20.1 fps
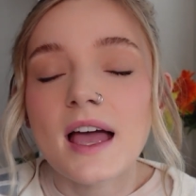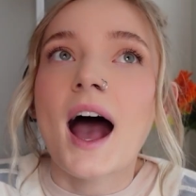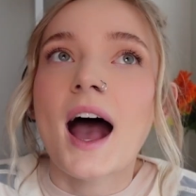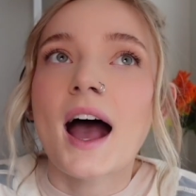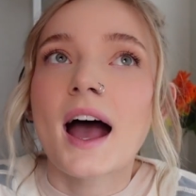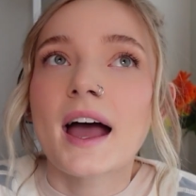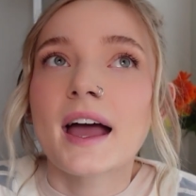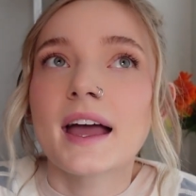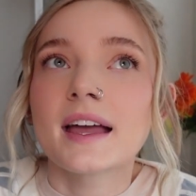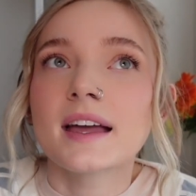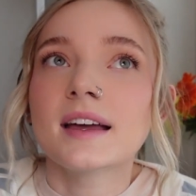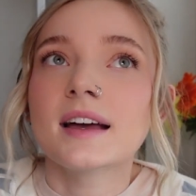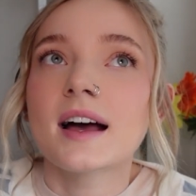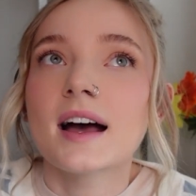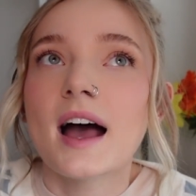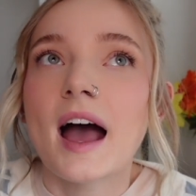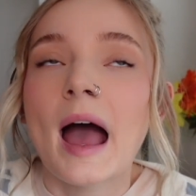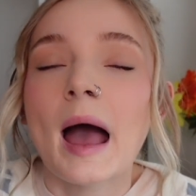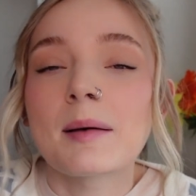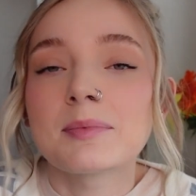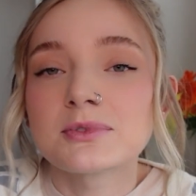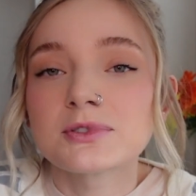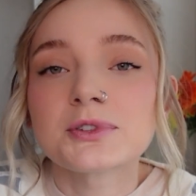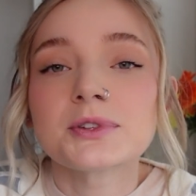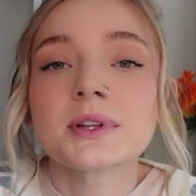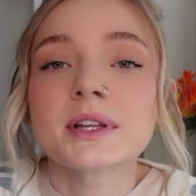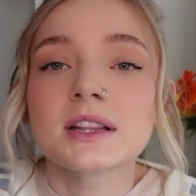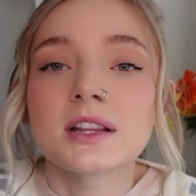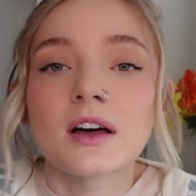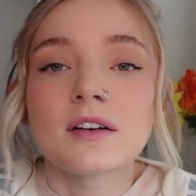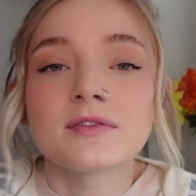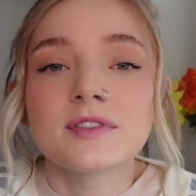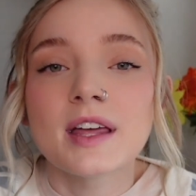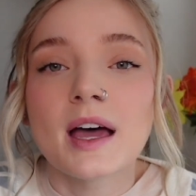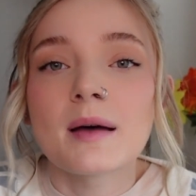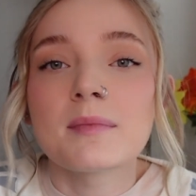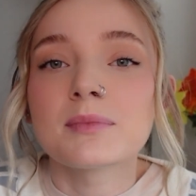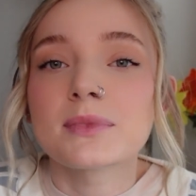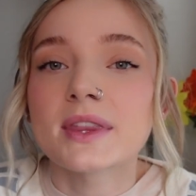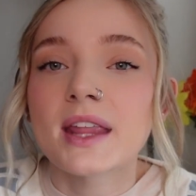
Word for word: I absolutely love them.